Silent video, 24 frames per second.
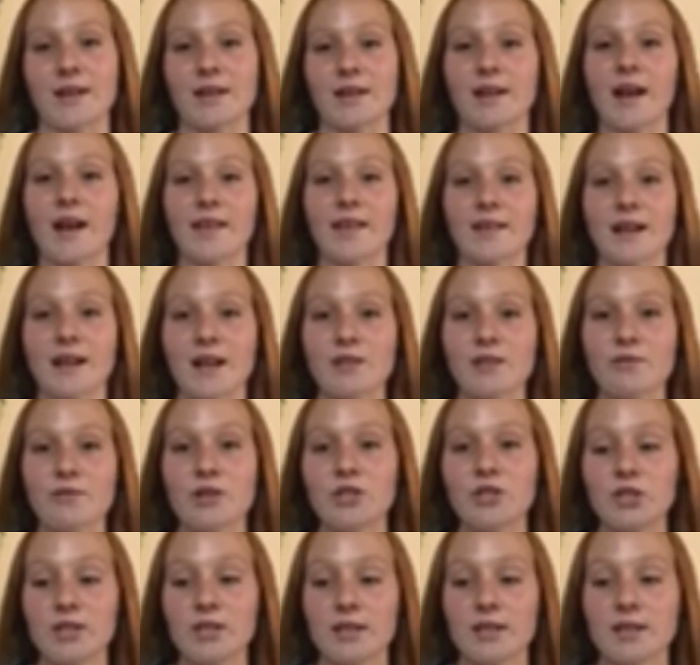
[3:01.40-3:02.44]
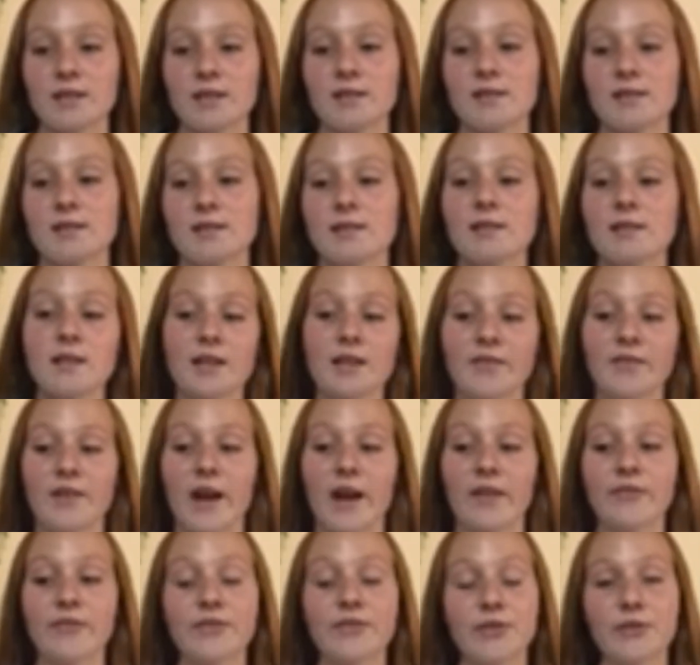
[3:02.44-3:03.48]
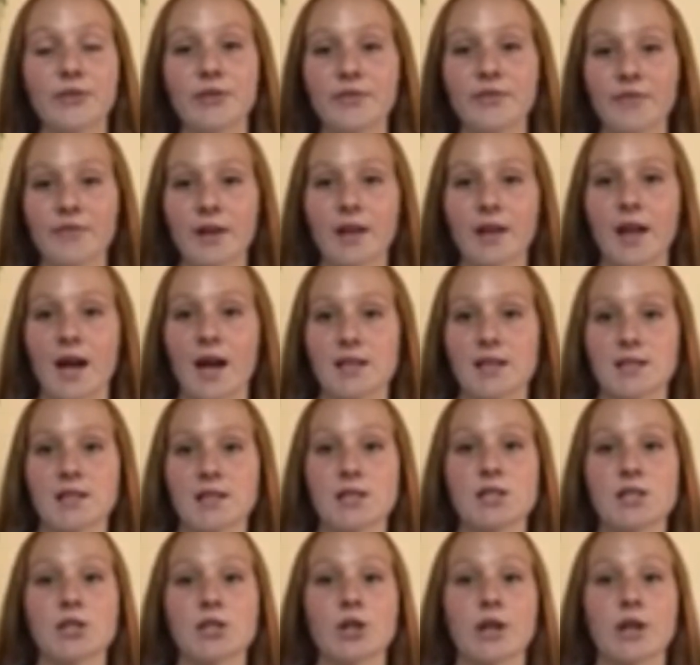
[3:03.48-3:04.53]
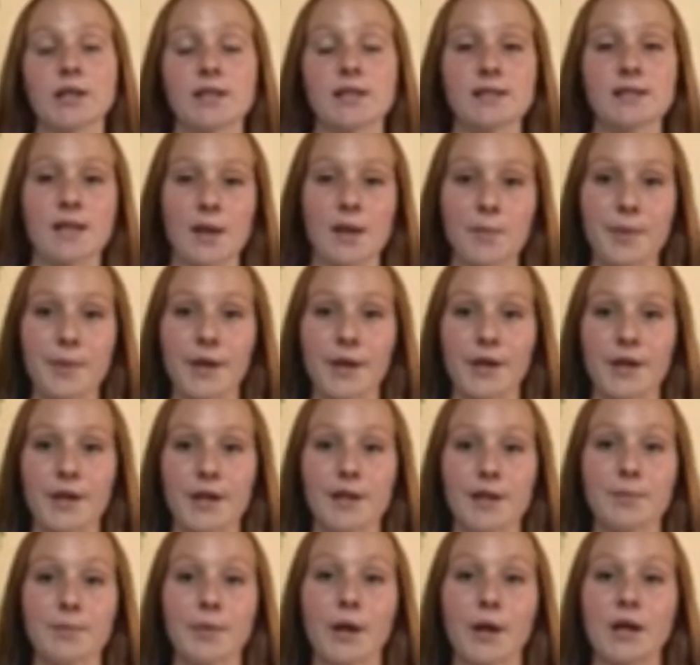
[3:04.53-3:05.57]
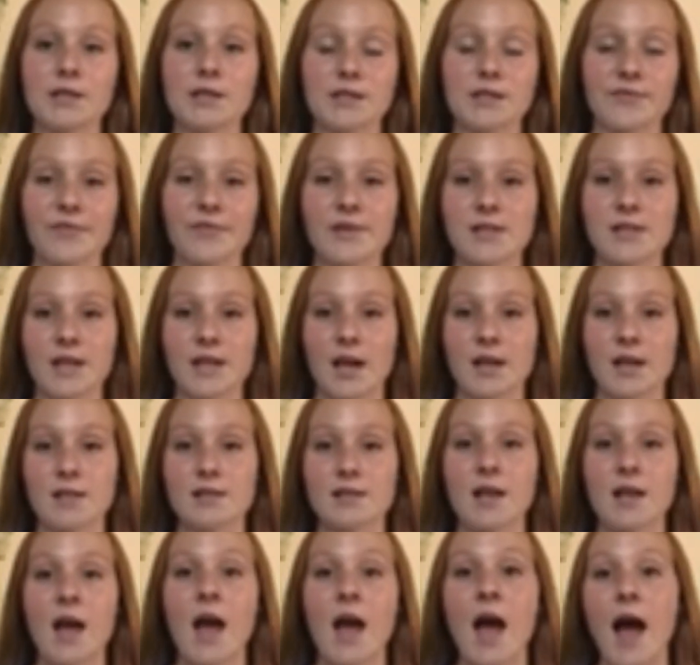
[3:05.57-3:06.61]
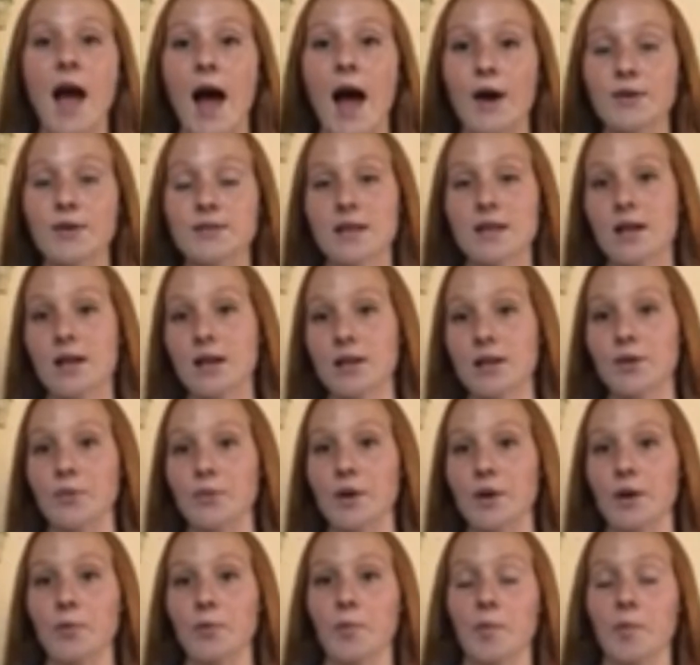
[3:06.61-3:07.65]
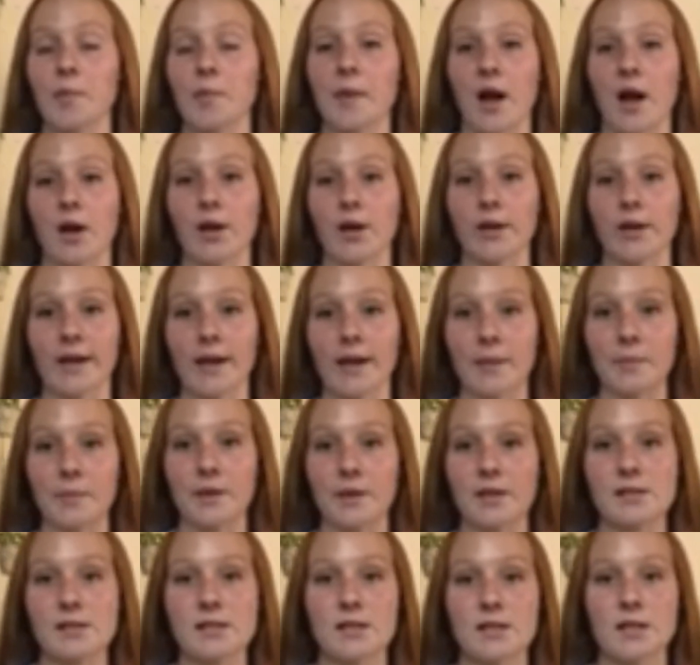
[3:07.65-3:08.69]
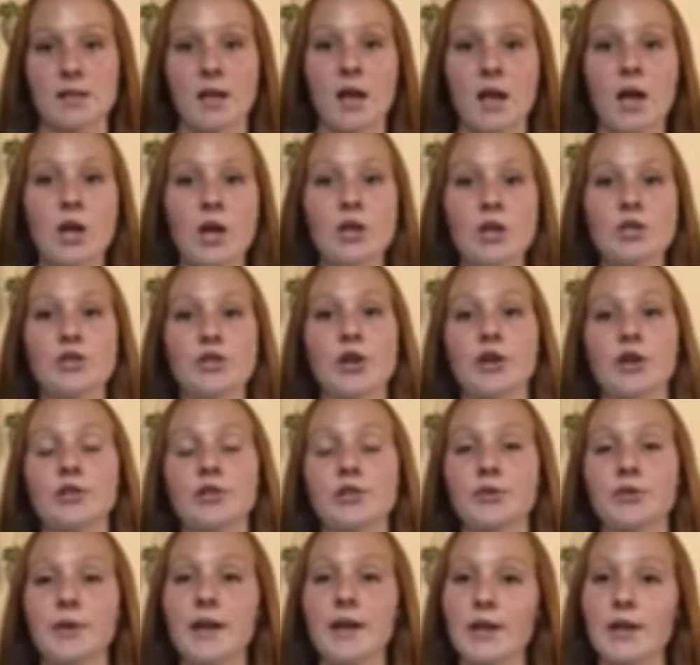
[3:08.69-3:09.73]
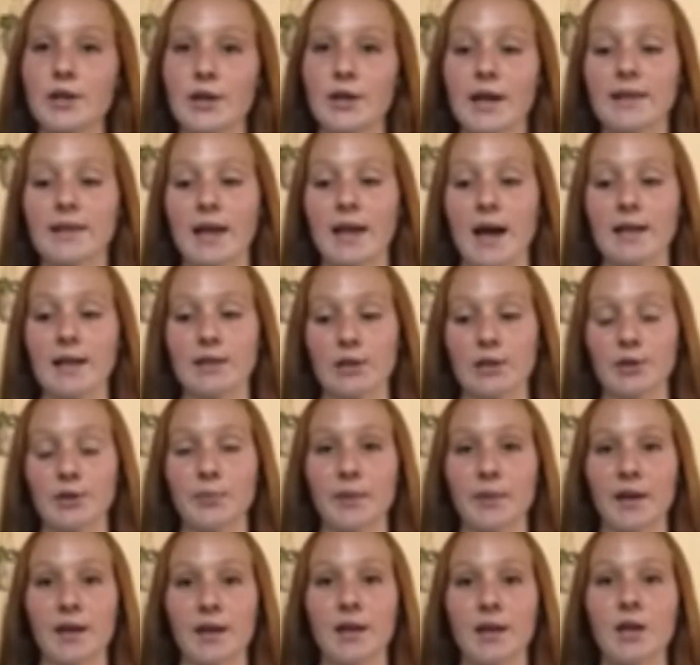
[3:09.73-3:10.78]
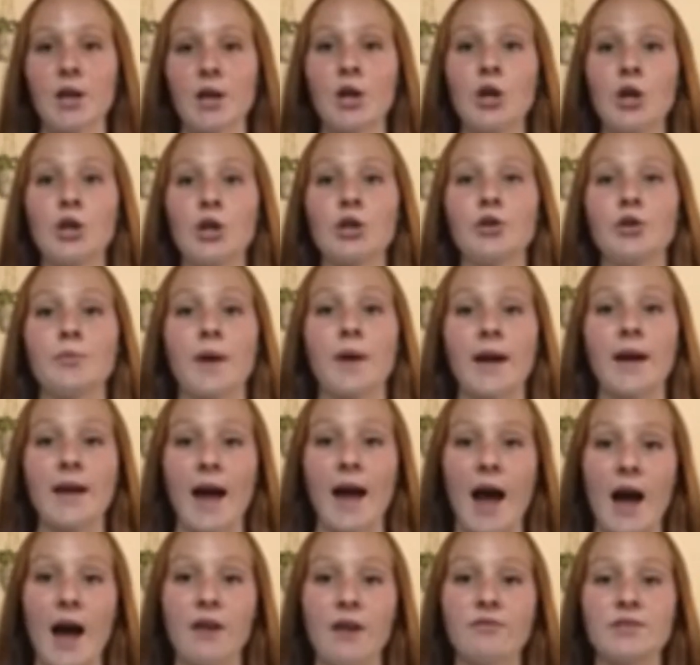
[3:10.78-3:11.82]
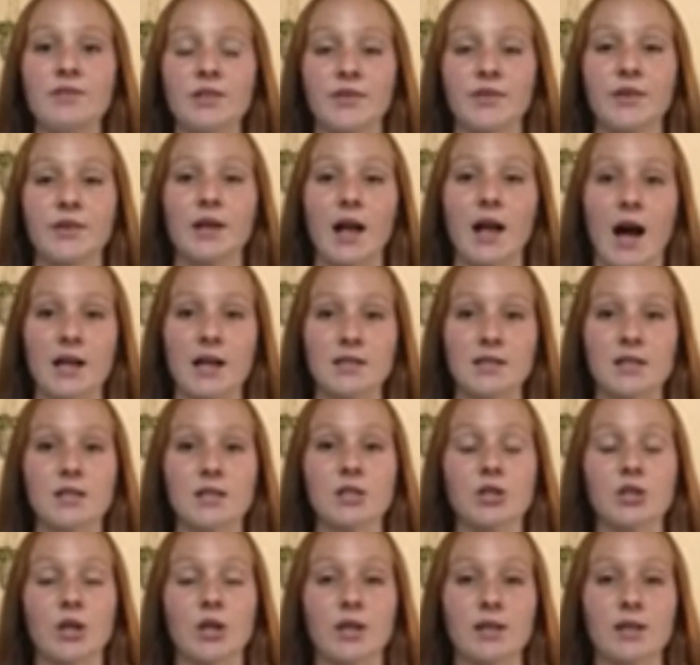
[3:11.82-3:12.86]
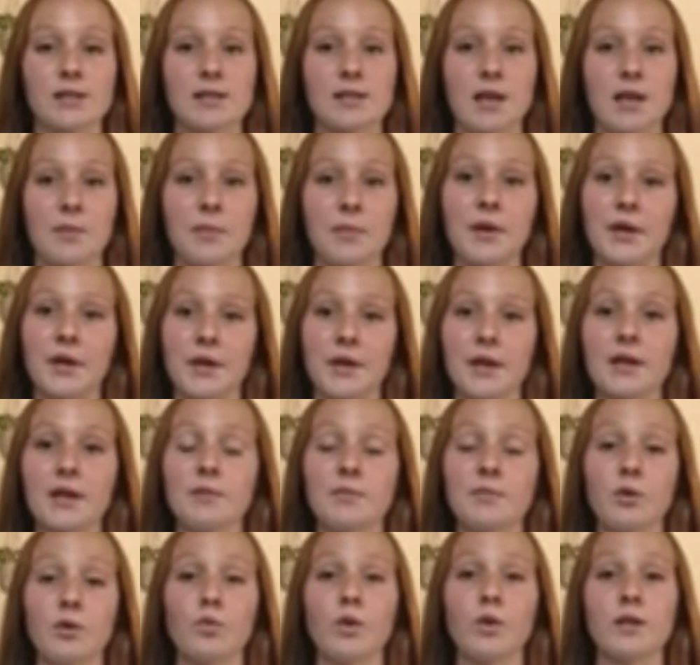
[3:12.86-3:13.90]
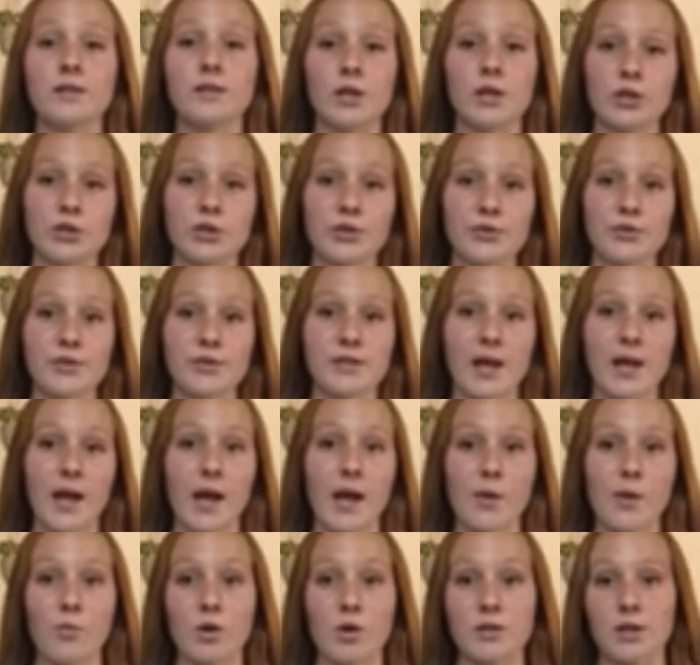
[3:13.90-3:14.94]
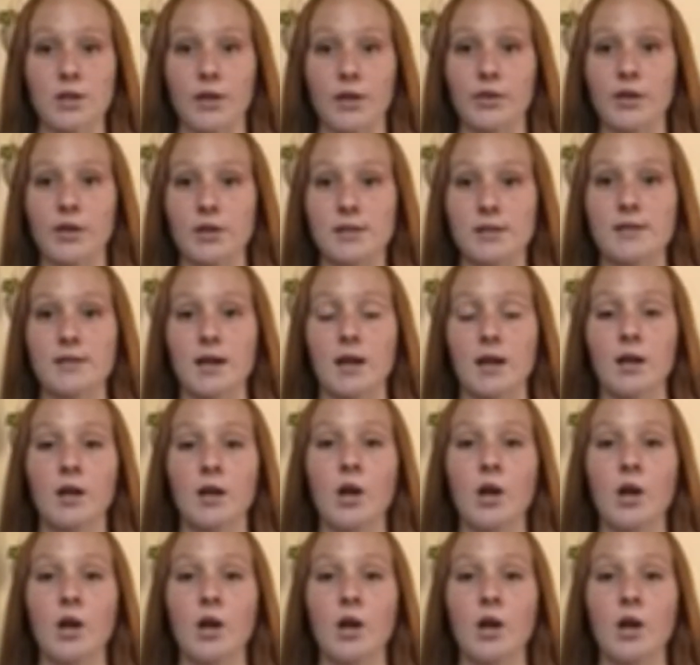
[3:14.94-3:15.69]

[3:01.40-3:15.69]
and the next question is, if I have two different classes during the same period but on different days, how is that gonna work when we're back on campus? So to reiterate that a little bit, you might have different classes during the same period, but one's on Tuesday and one's on Thursday.